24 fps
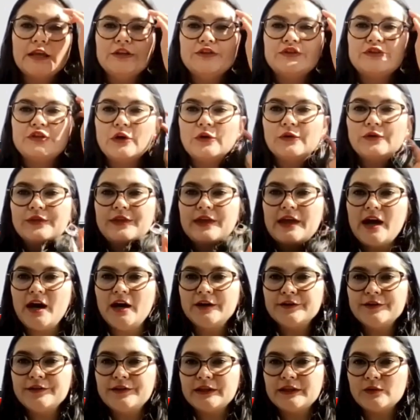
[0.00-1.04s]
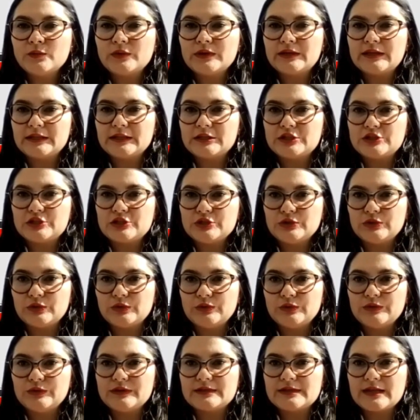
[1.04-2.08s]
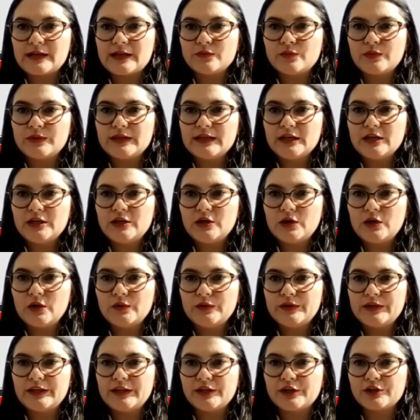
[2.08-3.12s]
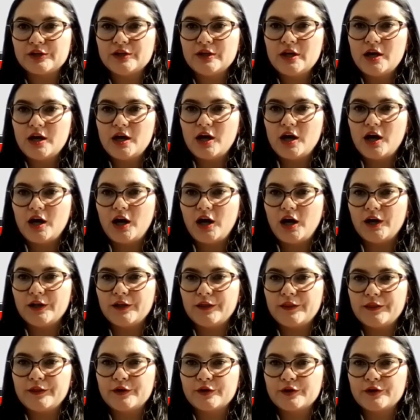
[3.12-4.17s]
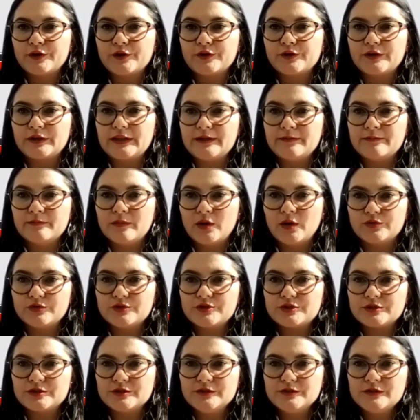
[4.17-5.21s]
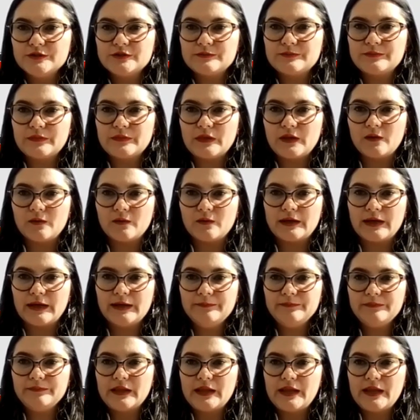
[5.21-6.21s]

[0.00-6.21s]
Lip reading: So the other thing we can do is that we can go here under emotions, okay?